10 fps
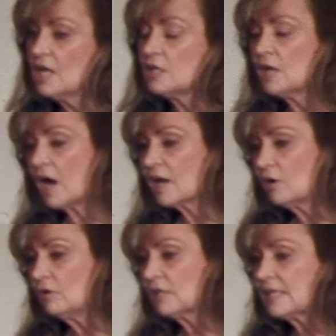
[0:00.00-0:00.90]
Not
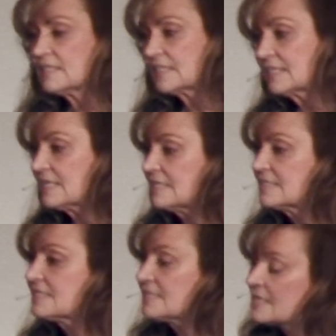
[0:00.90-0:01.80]
only did he
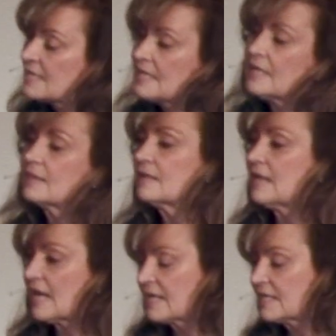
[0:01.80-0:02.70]
see the
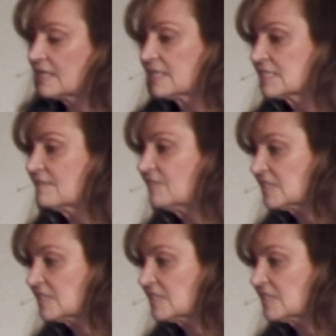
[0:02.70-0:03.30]
nakedness of